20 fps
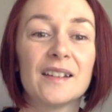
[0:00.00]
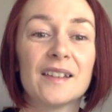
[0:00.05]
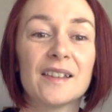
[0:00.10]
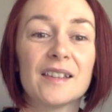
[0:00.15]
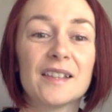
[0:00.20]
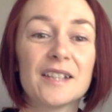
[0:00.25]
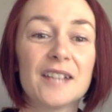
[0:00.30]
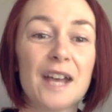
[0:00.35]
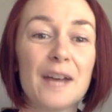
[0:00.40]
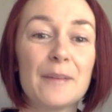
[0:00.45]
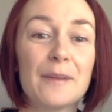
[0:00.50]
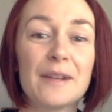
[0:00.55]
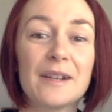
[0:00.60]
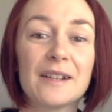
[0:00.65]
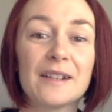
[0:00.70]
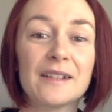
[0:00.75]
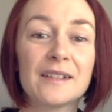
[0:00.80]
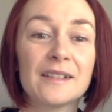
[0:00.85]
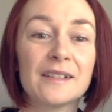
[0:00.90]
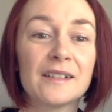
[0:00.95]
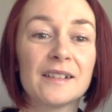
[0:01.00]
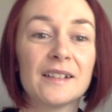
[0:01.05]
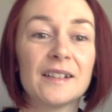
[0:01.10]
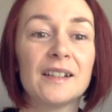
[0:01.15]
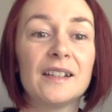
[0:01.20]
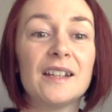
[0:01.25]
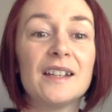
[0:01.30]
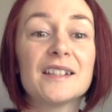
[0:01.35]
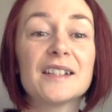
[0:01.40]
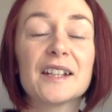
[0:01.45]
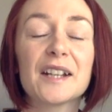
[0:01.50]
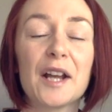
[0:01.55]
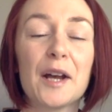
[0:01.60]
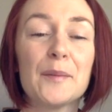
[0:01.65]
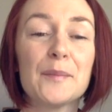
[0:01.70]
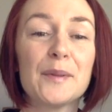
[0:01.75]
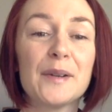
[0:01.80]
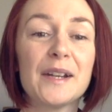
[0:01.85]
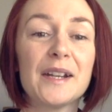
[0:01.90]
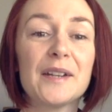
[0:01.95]
The tapping is
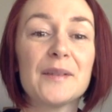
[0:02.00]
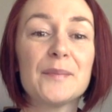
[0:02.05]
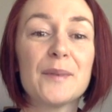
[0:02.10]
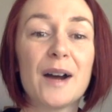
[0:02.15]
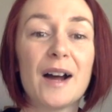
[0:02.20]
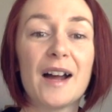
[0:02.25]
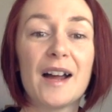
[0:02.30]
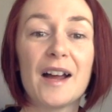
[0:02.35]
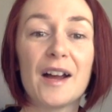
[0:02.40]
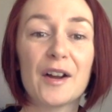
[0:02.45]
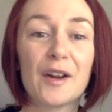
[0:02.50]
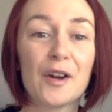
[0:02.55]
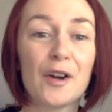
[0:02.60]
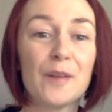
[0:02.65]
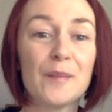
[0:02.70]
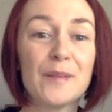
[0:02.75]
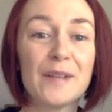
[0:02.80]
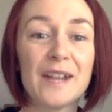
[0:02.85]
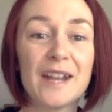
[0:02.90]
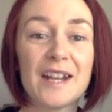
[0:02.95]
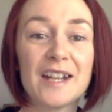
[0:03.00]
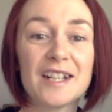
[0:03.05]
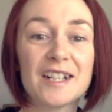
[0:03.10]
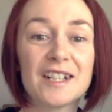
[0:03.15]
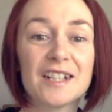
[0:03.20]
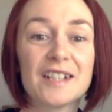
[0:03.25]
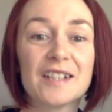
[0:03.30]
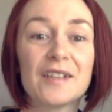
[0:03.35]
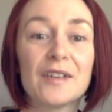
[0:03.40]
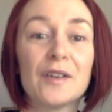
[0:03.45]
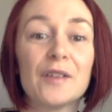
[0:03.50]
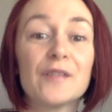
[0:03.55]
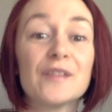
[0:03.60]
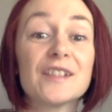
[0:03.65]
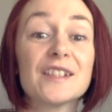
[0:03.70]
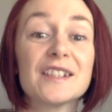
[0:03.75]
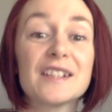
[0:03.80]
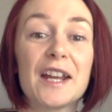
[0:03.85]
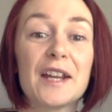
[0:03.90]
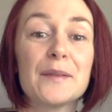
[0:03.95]
accompanied by a combination of
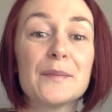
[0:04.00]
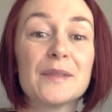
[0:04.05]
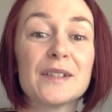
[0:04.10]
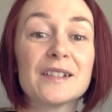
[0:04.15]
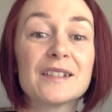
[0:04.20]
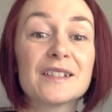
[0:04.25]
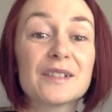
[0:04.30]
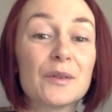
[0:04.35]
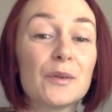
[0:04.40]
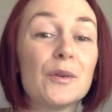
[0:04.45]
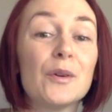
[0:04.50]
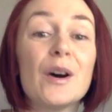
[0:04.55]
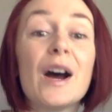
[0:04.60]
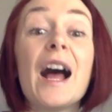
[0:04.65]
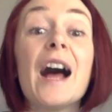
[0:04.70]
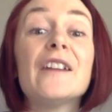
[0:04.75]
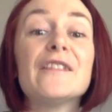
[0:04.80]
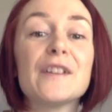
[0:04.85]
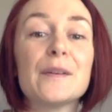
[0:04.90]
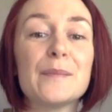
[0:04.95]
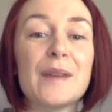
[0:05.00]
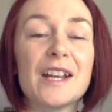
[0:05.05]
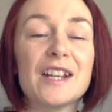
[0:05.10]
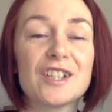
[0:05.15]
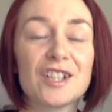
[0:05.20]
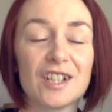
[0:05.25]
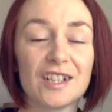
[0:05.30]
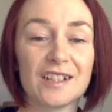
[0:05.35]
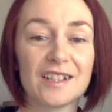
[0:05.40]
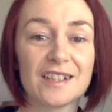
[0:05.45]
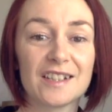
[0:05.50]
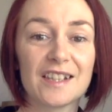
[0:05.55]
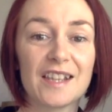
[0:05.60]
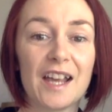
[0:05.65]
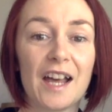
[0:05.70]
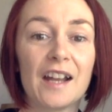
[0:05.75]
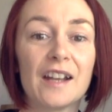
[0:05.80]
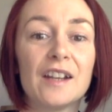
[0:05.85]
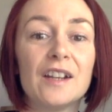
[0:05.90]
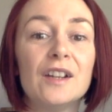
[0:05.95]
statements or affirmations
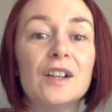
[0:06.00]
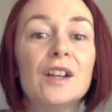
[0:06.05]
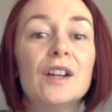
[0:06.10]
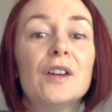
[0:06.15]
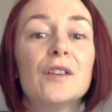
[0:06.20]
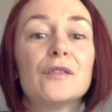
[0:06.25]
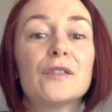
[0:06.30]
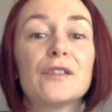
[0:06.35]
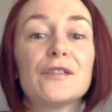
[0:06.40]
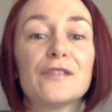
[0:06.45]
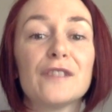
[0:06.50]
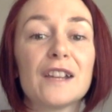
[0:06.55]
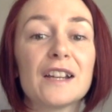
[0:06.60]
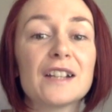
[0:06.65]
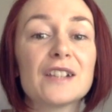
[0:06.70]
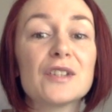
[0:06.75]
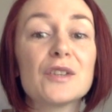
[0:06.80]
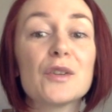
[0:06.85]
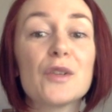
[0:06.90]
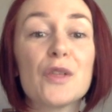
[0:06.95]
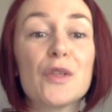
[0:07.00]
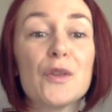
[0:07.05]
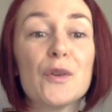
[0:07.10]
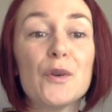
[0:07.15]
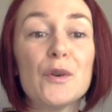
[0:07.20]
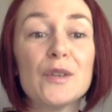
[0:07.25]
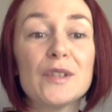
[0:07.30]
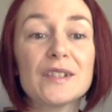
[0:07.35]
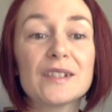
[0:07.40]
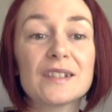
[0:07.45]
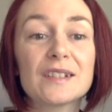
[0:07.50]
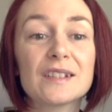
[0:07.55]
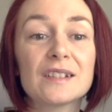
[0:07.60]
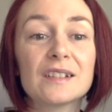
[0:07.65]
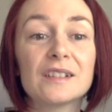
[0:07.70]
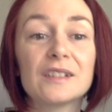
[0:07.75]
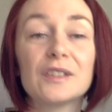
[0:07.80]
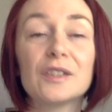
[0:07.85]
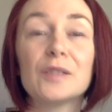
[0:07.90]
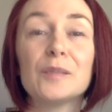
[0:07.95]
that reflect your thoughts,
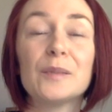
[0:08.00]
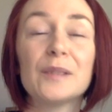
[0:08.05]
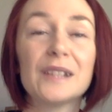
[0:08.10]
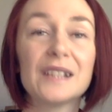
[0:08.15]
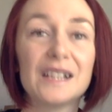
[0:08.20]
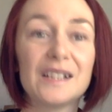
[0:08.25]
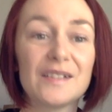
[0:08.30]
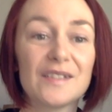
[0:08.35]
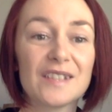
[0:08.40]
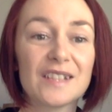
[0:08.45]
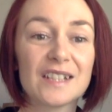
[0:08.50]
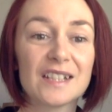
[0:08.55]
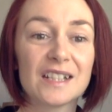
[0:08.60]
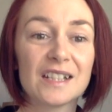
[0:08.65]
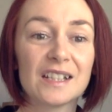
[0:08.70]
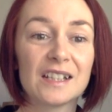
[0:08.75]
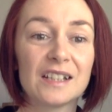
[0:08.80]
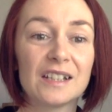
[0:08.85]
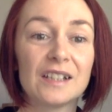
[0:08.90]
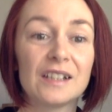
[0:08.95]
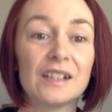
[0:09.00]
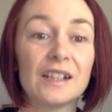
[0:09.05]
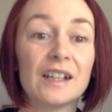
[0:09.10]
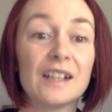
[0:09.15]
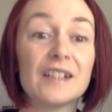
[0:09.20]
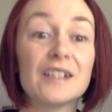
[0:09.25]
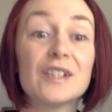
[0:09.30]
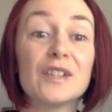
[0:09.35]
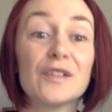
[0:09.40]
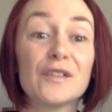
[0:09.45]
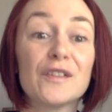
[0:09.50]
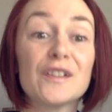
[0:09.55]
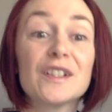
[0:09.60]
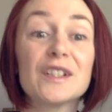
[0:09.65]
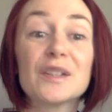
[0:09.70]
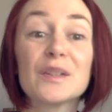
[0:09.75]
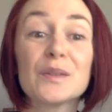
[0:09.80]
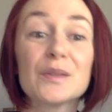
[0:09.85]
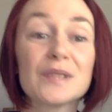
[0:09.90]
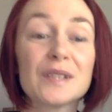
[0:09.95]
your beliefs, and your
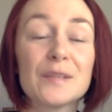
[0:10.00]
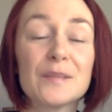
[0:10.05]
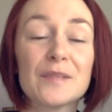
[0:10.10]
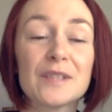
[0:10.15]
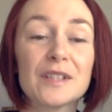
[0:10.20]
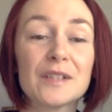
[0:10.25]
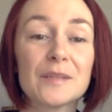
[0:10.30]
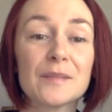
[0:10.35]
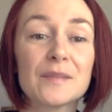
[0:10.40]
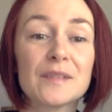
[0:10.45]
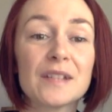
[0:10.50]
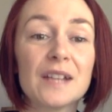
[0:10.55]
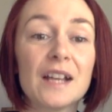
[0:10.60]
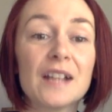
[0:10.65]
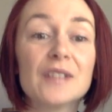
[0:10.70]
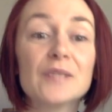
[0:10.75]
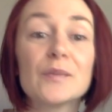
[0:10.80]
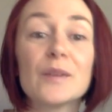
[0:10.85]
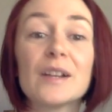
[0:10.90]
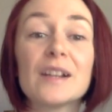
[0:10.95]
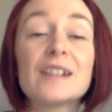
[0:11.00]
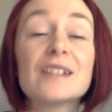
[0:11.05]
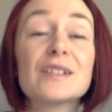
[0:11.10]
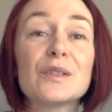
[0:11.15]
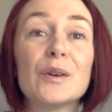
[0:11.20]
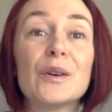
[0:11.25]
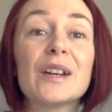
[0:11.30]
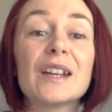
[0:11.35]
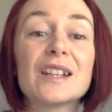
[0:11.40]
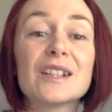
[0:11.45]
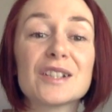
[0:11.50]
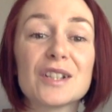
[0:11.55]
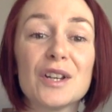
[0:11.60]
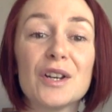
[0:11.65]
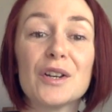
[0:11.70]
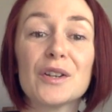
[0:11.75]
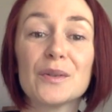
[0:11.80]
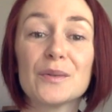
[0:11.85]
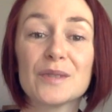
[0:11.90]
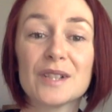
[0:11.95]
physical symptoms, as well as your
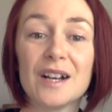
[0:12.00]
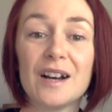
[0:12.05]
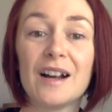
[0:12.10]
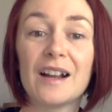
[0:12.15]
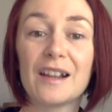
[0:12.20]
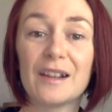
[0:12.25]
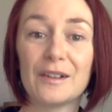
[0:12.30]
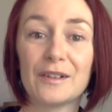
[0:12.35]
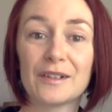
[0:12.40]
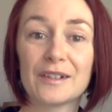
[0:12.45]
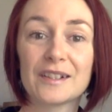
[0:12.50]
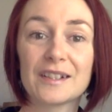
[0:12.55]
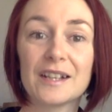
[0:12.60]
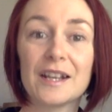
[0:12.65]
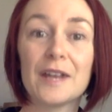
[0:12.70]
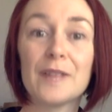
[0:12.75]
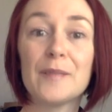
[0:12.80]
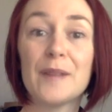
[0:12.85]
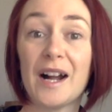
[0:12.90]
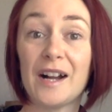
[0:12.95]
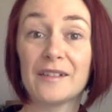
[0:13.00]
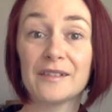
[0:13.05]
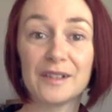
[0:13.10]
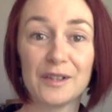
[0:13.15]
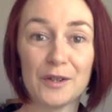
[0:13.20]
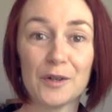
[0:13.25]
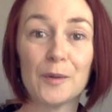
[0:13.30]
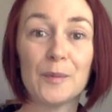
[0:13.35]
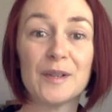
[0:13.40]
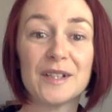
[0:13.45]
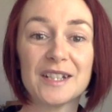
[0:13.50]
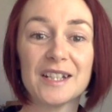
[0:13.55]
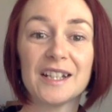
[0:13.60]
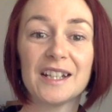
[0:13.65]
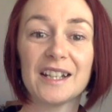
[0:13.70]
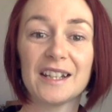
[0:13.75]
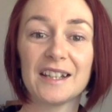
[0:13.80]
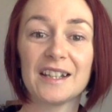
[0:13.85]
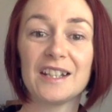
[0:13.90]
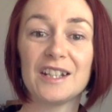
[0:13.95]
internal dialogues about your
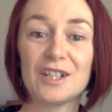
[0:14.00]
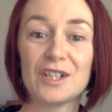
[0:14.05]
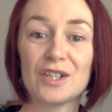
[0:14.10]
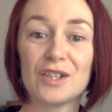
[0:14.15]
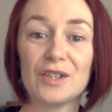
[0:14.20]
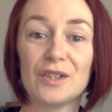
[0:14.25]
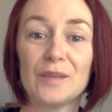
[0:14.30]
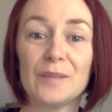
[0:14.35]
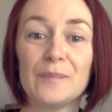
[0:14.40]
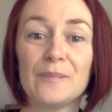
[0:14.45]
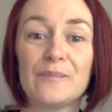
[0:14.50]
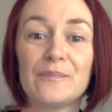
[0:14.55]
particular issue.